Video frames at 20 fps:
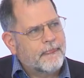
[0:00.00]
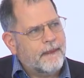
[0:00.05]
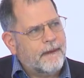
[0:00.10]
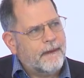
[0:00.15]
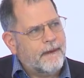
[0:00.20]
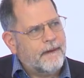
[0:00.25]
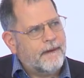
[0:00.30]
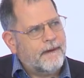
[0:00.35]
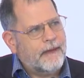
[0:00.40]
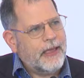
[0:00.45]

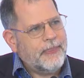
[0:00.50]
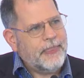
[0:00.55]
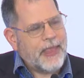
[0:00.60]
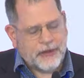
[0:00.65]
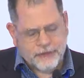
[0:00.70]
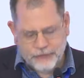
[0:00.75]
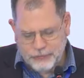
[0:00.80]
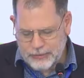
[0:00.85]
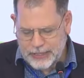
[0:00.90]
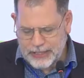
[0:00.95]
and
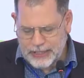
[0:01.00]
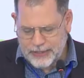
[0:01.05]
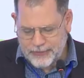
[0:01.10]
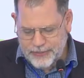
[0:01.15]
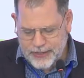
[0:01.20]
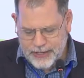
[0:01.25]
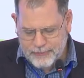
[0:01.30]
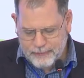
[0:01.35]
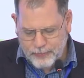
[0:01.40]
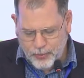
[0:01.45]
that's really
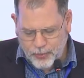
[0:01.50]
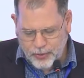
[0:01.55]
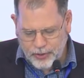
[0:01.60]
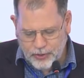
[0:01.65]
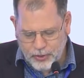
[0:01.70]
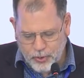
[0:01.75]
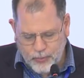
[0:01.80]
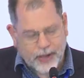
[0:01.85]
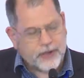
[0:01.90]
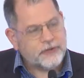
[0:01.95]
the
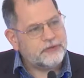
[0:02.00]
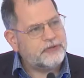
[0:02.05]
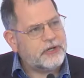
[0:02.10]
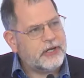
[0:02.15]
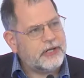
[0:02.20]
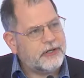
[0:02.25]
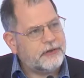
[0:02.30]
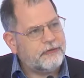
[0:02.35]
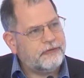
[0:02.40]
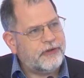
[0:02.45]
important
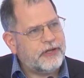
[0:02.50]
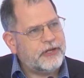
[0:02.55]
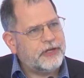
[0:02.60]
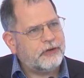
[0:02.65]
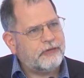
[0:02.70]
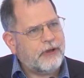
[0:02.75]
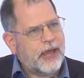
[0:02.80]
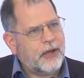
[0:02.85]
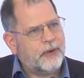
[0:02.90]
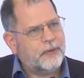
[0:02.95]
question to
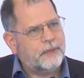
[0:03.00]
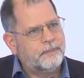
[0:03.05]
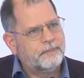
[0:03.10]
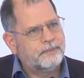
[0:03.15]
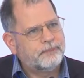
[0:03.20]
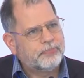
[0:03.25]
figure out.